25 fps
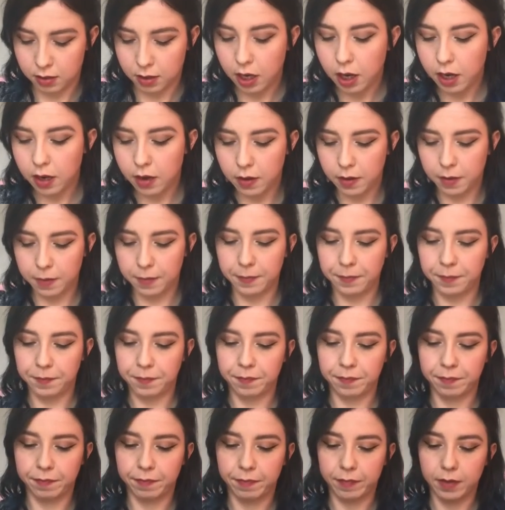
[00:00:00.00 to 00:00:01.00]
Oh,
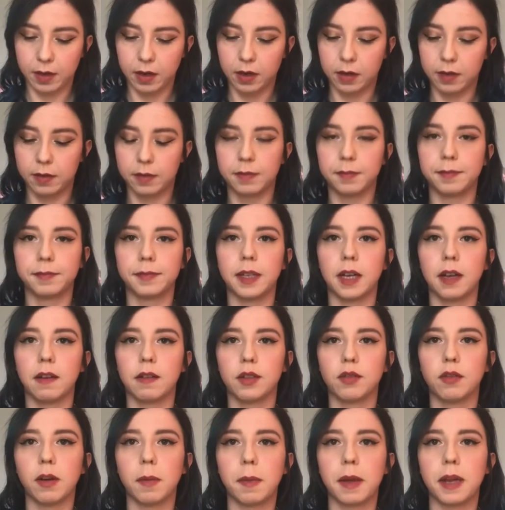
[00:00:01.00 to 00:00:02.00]
I
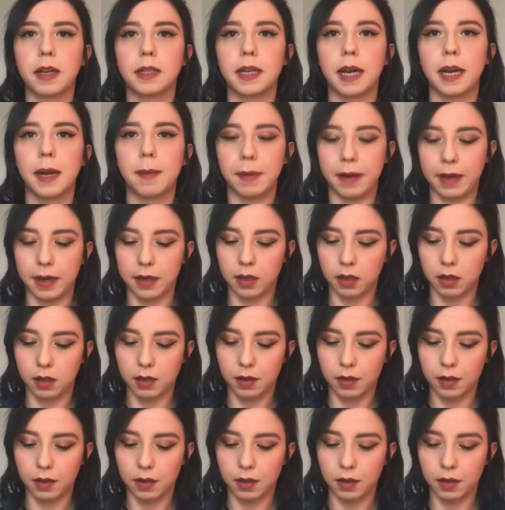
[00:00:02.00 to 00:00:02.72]
just ripped the entire bag.